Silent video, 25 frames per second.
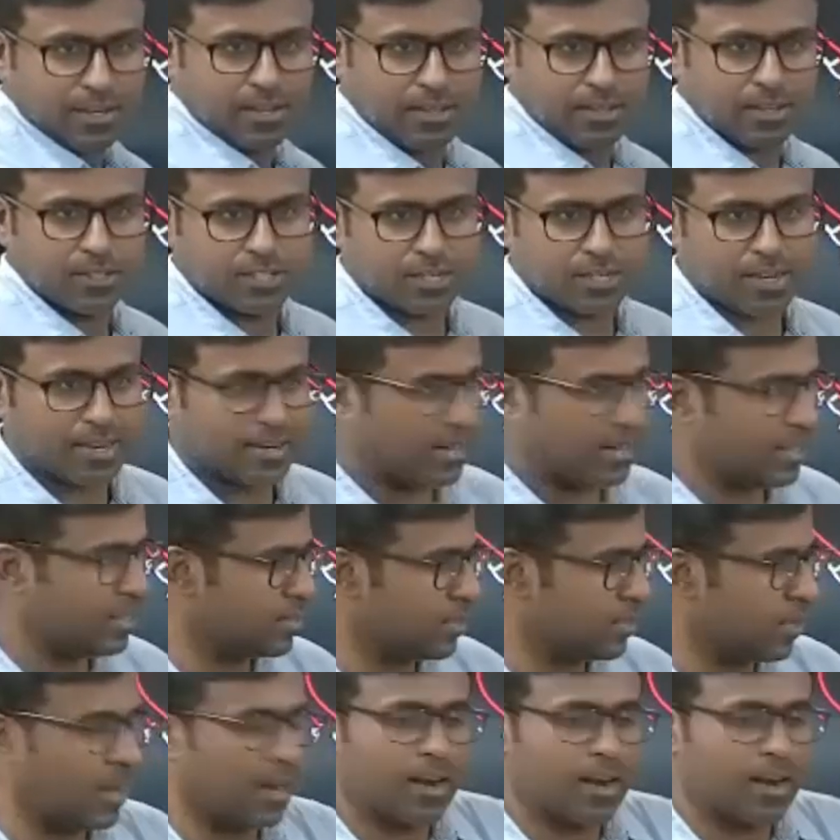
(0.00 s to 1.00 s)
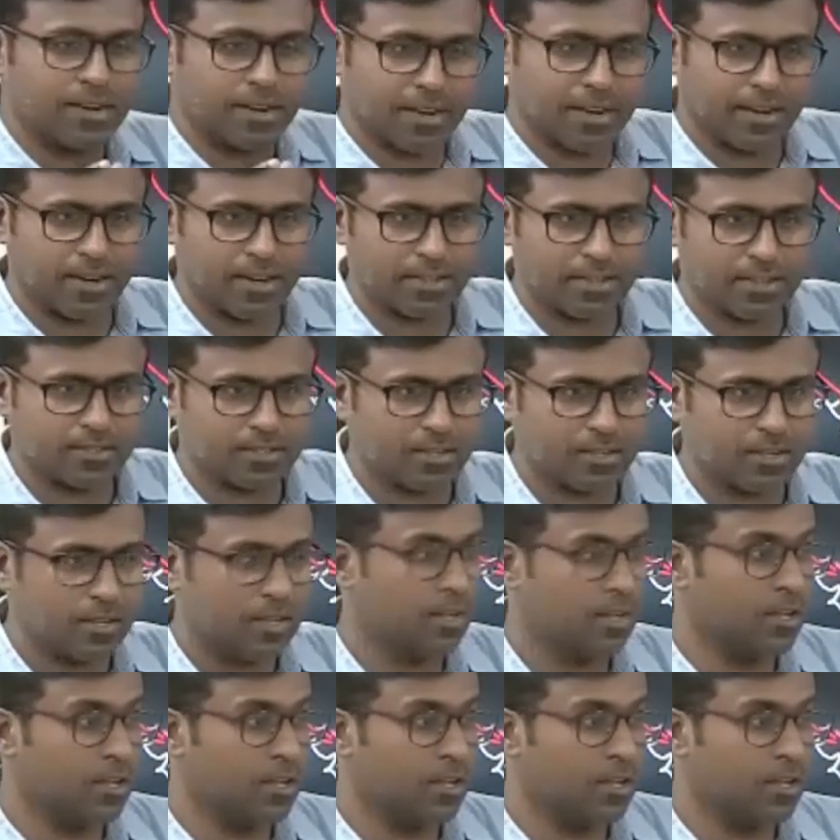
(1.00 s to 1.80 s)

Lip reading: other Chinese Han dynasty,